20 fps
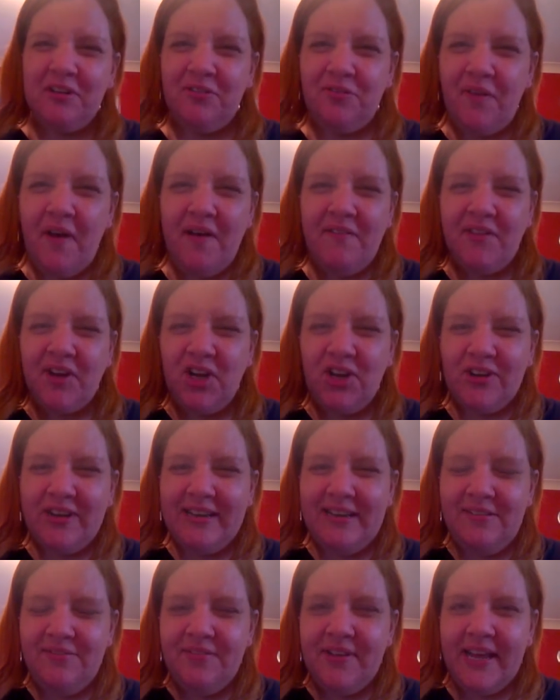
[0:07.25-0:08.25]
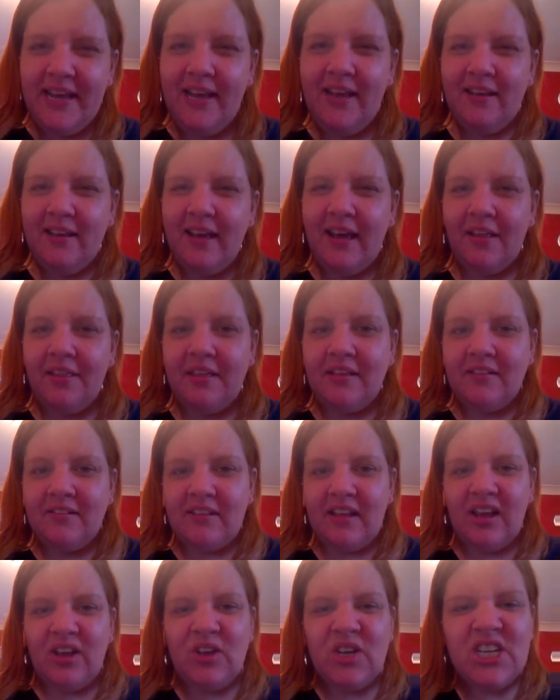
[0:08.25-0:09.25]
Is 5 o'clock evening? Yeah, I think
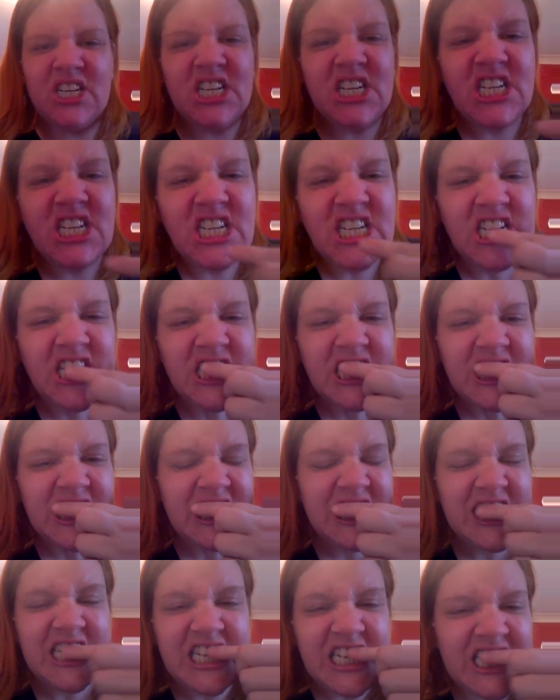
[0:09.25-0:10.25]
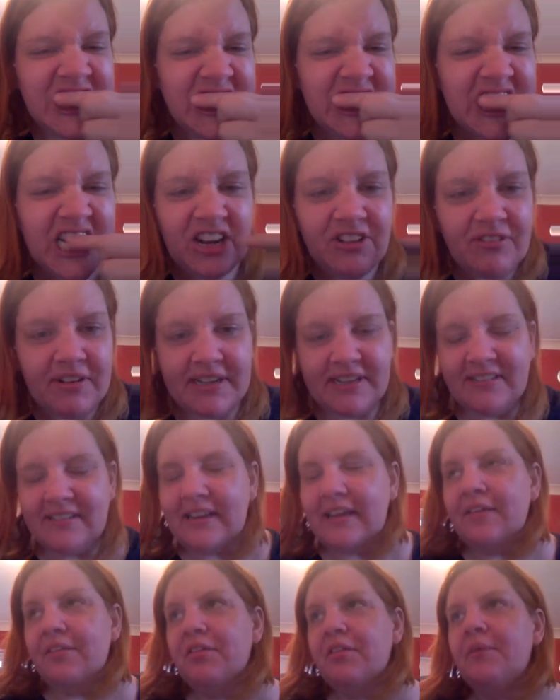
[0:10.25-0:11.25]
so. Funny
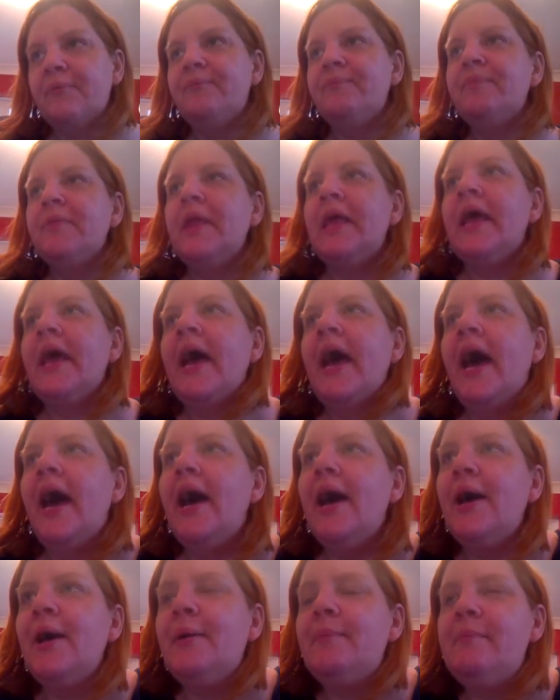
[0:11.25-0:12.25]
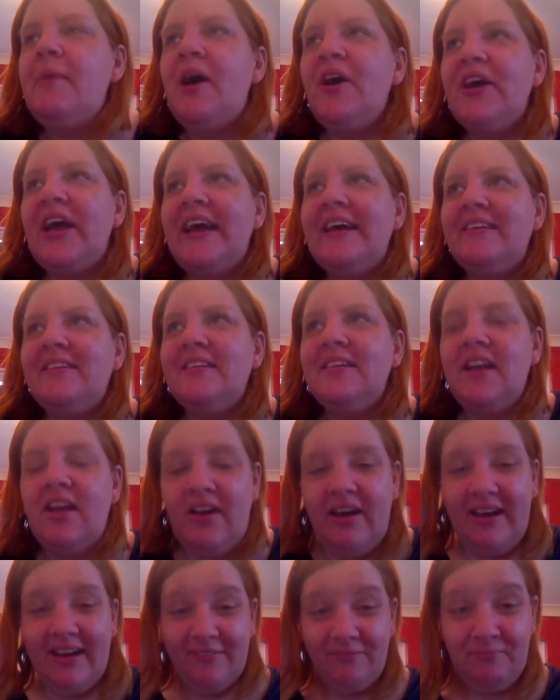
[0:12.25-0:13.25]
teeth. Okay,
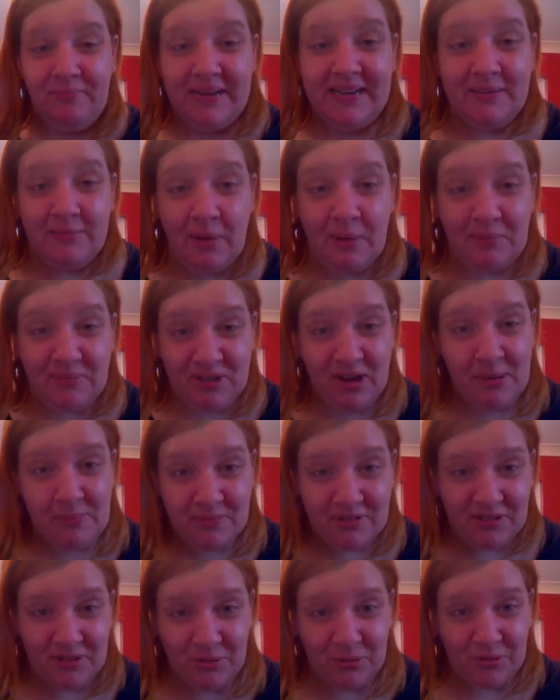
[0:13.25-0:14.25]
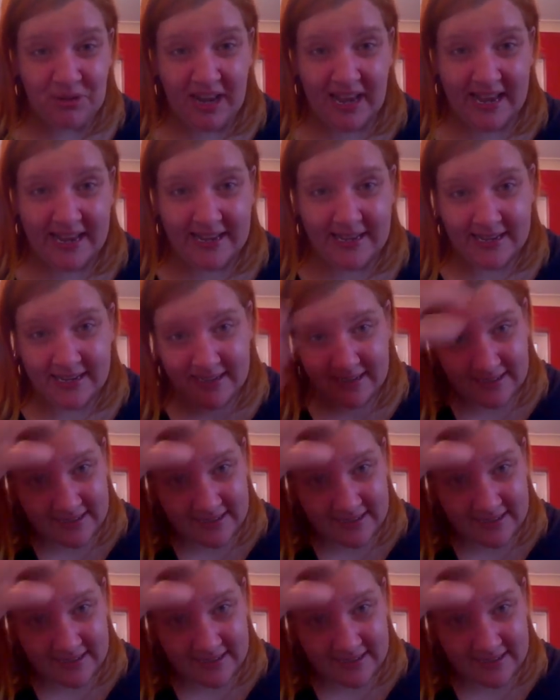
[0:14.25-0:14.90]
tonight I've been in my pyjamas all day.